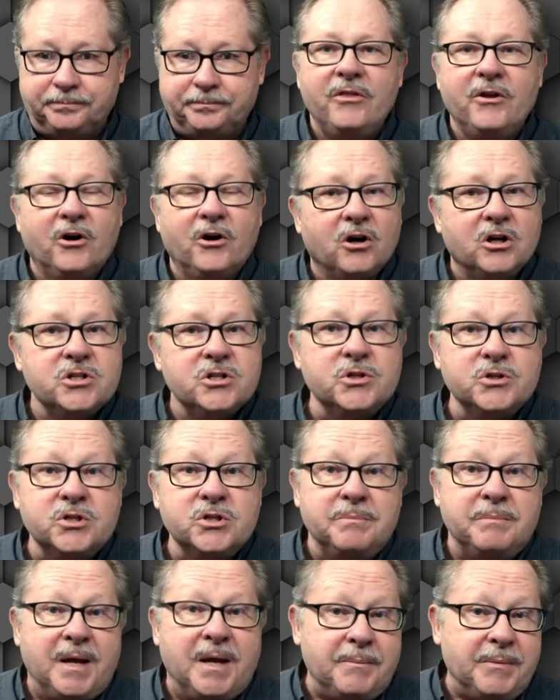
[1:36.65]
There are also
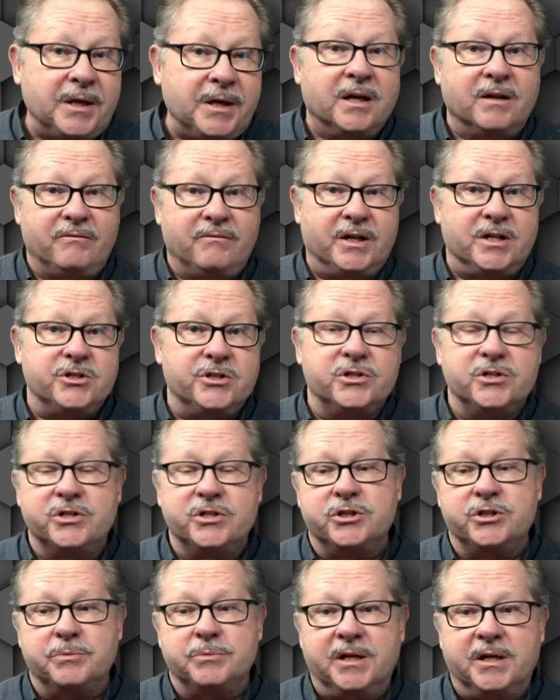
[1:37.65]
some naming conventions
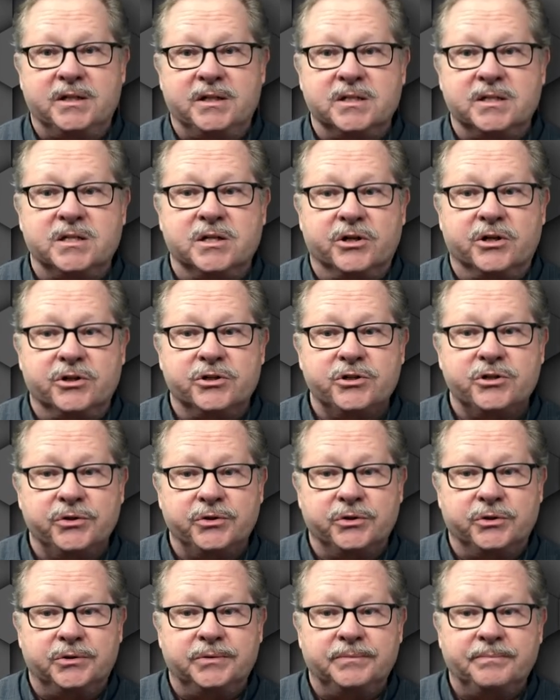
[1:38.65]
that you might consider
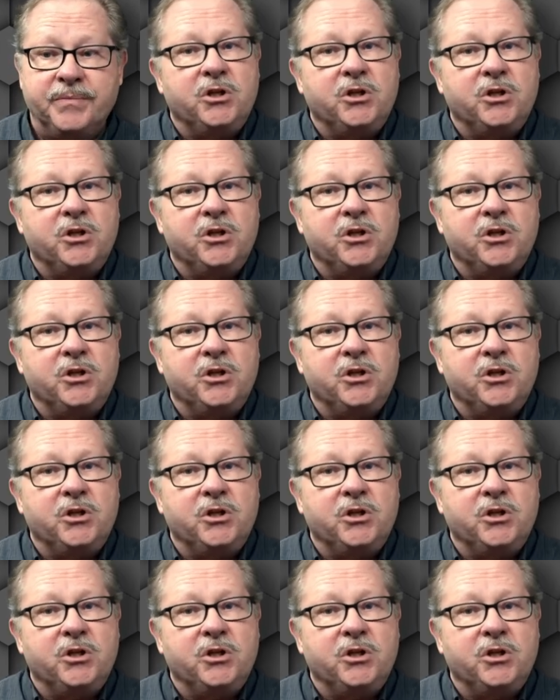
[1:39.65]
too.